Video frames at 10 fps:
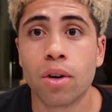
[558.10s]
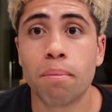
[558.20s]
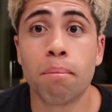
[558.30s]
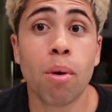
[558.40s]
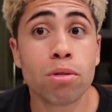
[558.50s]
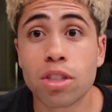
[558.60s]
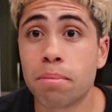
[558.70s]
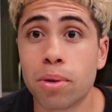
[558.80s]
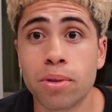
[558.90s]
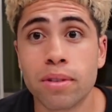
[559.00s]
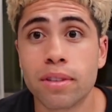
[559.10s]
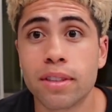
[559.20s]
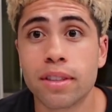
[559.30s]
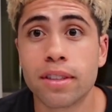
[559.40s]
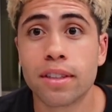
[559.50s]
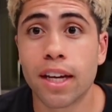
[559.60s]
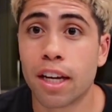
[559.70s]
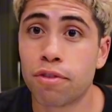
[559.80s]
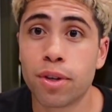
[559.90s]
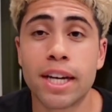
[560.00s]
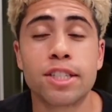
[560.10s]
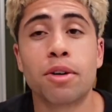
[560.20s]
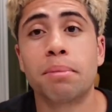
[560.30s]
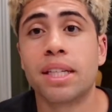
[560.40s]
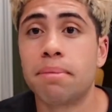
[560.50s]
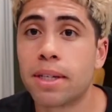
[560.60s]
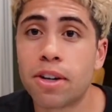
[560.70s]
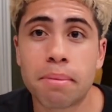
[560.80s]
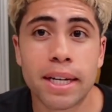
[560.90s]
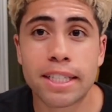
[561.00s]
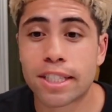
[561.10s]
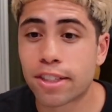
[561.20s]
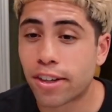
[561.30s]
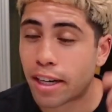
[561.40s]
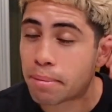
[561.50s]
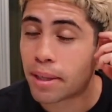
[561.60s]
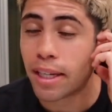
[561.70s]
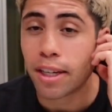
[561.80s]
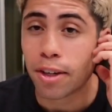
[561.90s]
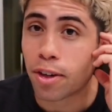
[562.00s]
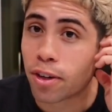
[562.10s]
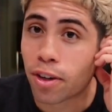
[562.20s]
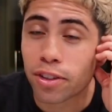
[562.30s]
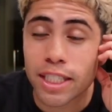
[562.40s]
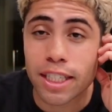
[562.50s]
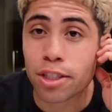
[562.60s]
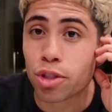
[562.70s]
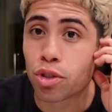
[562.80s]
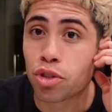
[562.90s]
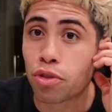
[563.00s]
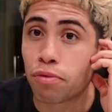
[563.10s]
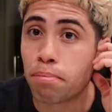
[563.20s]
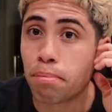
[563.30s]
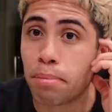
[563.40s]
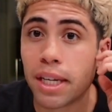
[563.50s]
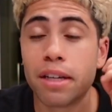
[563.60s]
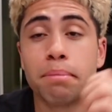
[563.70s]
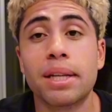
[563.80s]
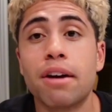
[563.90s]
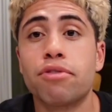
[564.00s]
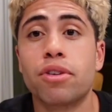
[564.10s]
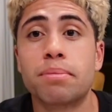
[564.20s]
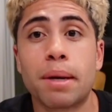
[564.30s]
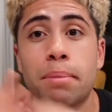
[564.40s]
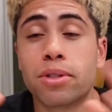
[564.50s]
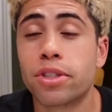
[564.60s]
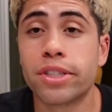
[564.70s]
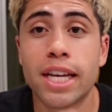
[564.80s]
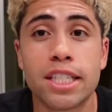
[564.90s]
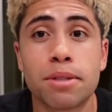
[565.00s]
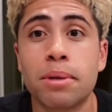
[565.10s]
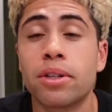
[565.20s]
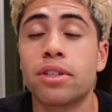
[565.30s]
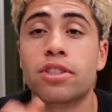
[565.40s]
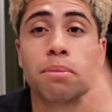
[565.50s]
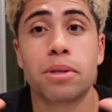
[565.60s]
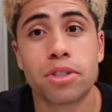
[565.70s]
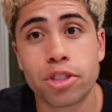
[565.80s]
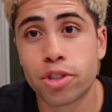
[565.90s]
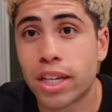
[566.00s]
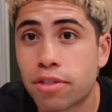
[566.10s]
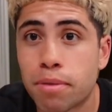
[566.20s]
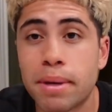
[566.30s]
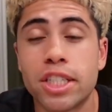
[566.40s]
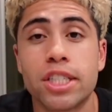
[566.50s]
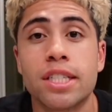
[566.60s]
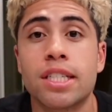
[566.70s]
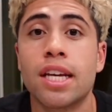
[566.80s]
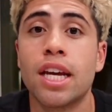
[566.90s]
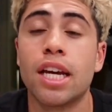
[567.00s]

multiple, and if you guys don't believe me, go on my Instagram, go on all these other social media platforms. I post their testimonials, I post their transformations,